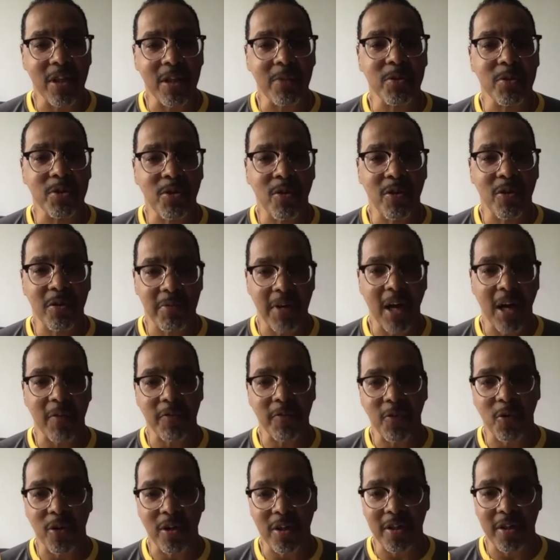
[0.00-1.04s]
was going around
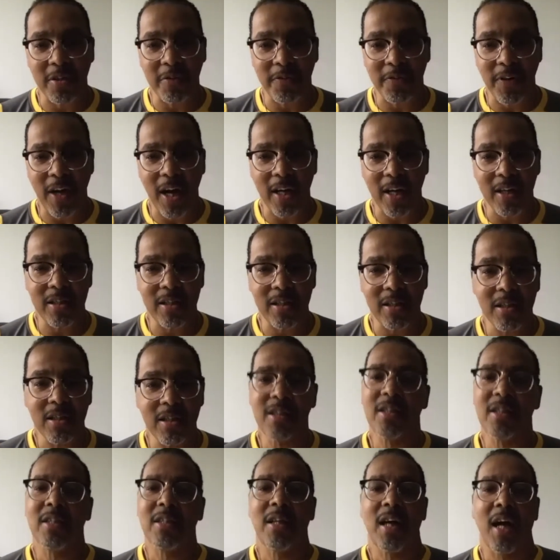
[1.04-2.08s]
falling in fire?
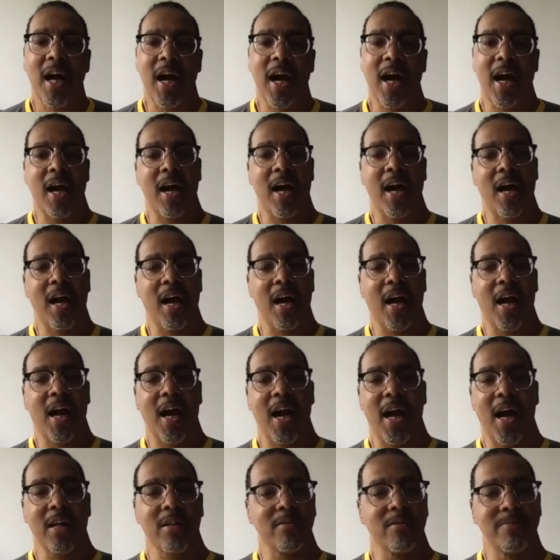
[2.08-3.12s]

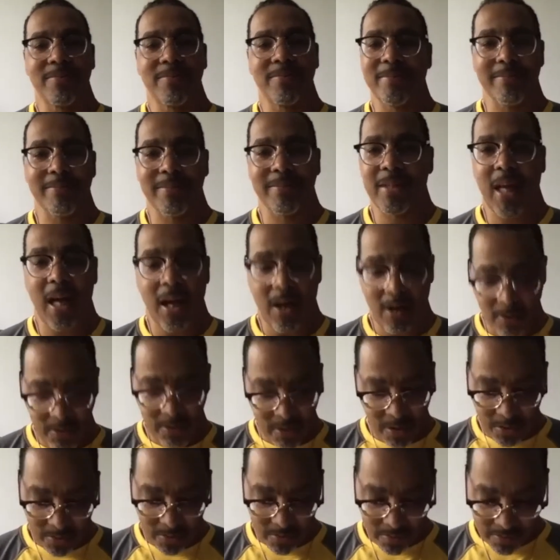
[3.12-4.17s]
I don't
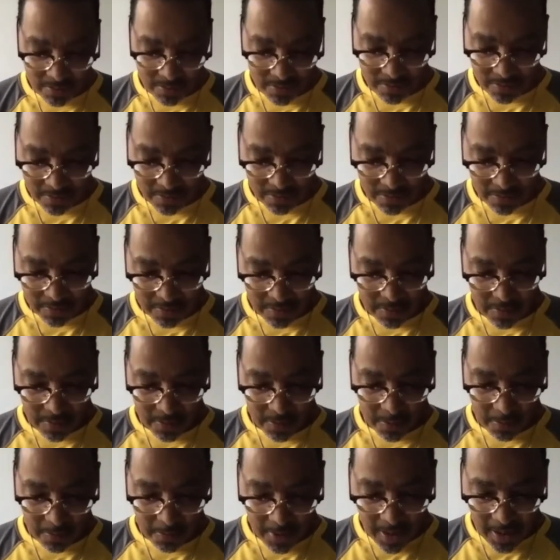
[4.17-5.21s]
know.
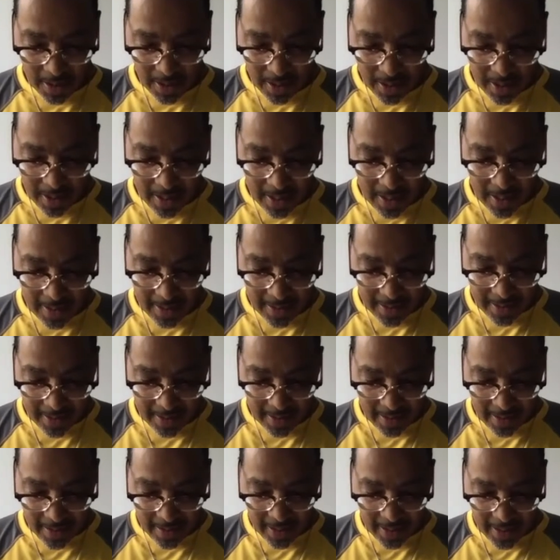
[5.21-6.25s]
And
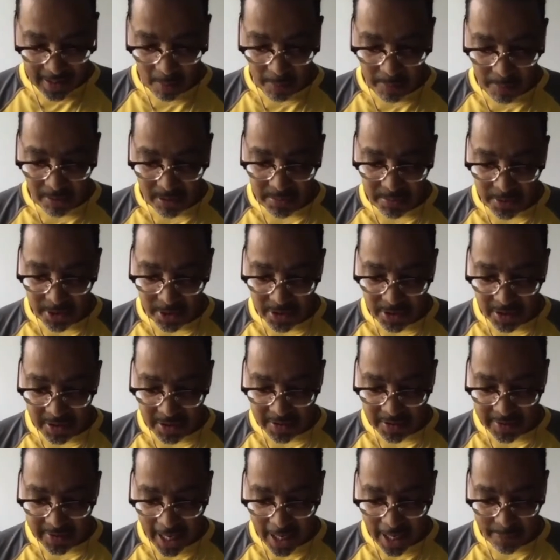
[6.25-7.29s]
I brought him to his
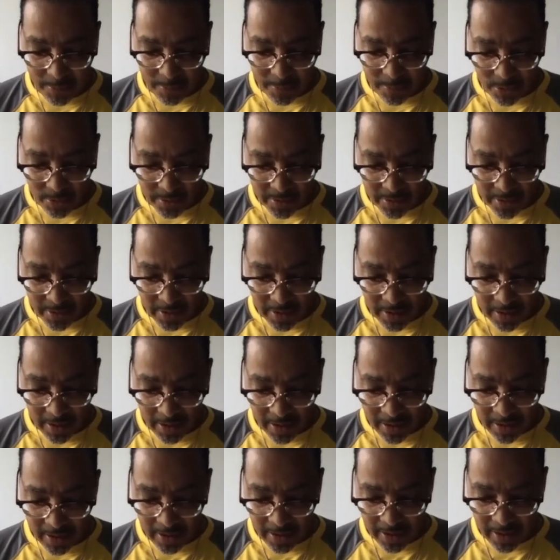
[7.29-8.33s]
disciples,
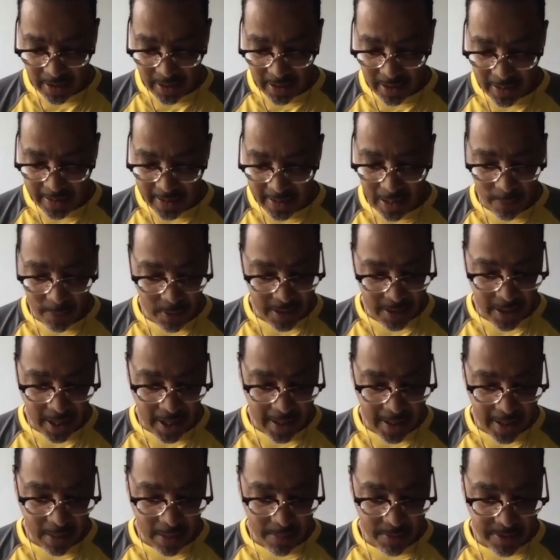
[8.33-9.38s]
and they were
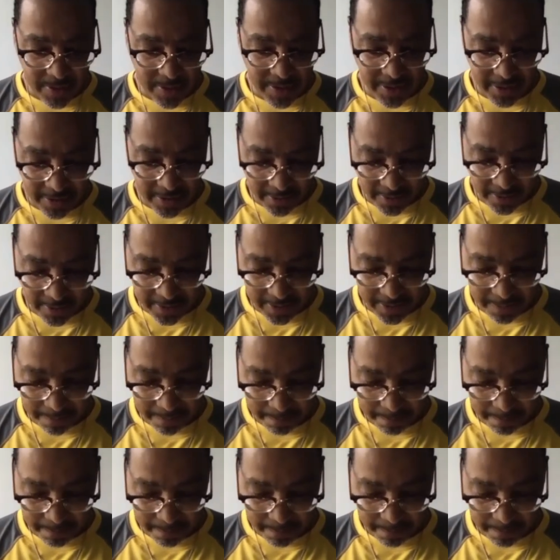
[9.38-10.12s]
not able to cure him.